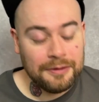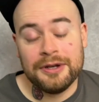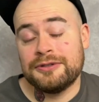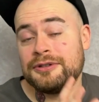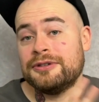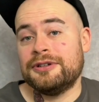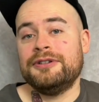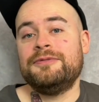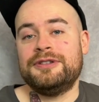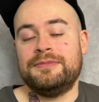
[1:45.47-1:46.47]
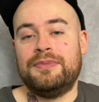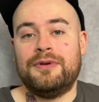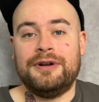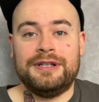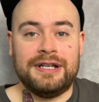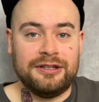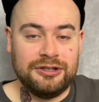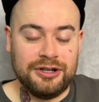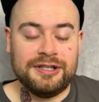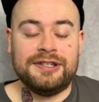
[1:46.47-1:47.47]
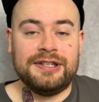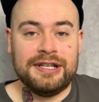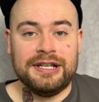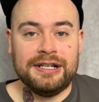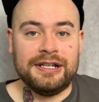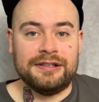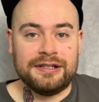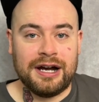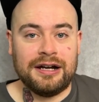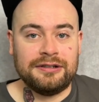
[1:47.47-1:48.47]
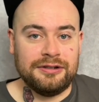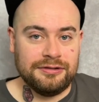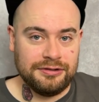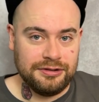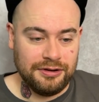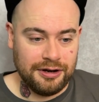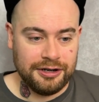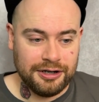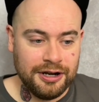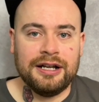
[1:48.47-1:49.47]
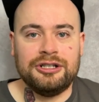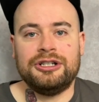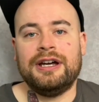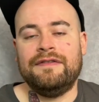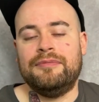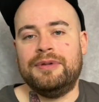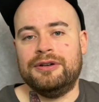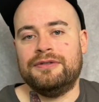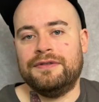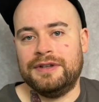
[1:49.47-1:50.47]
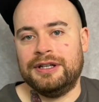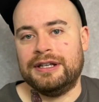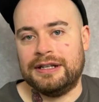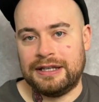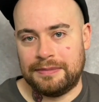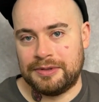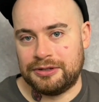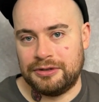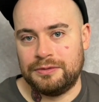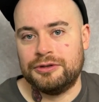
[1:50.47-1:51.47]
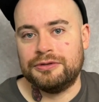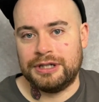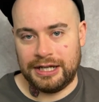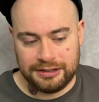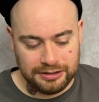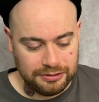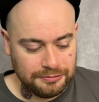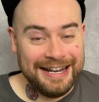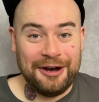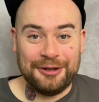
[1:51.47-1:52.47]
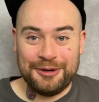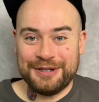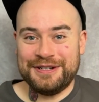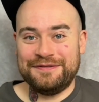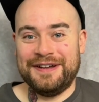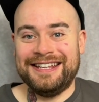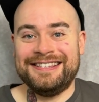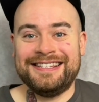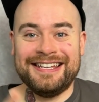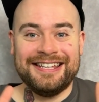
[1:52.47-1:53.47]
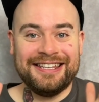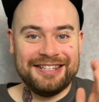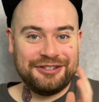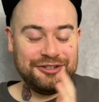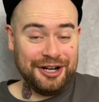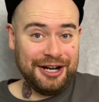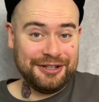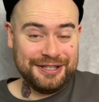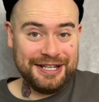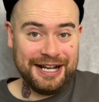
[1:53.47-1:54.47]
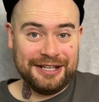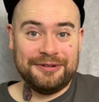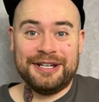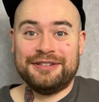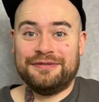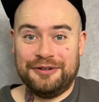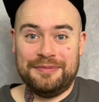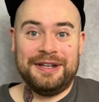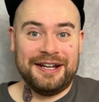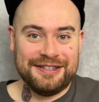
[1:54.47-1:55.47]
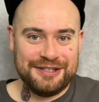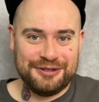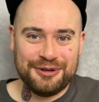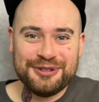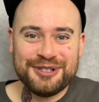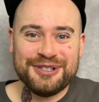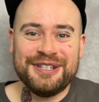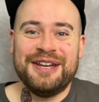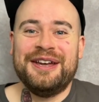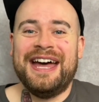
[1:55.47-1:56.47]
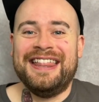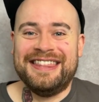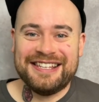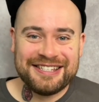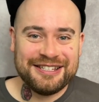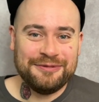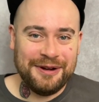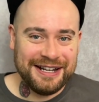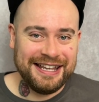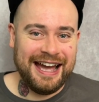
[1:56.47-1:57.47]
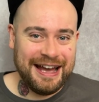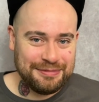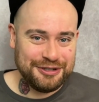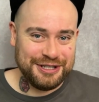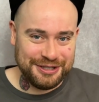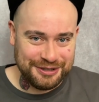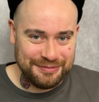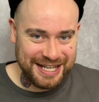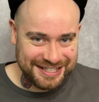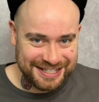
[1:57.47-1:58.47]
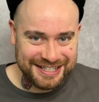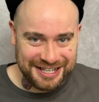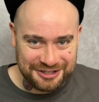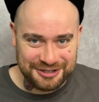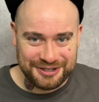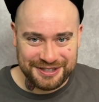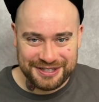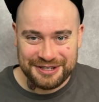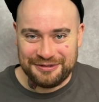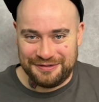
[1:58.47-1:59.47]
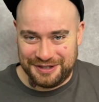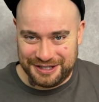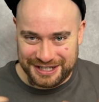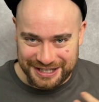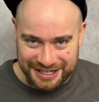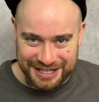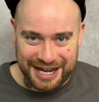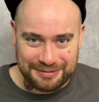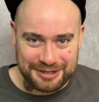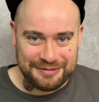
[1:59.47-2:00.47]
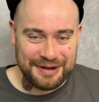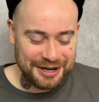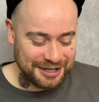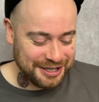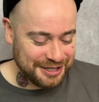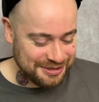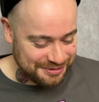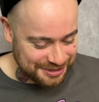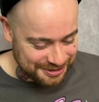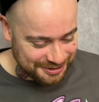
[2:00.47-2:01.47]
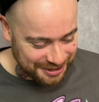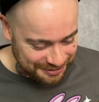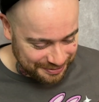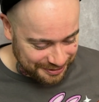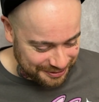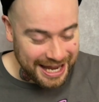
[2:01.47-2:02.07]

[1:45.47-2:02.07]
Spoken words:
And we also learn what's important is that Justine is Cocteau's daughter, and she'll have the big reveal at the end of the episode, which we'll get to. Now, Logan defends this child in the alleyways from the Nazi soldiers, and this is when Cap's shield makes its entrance, revealing then Captain America. This was incredible.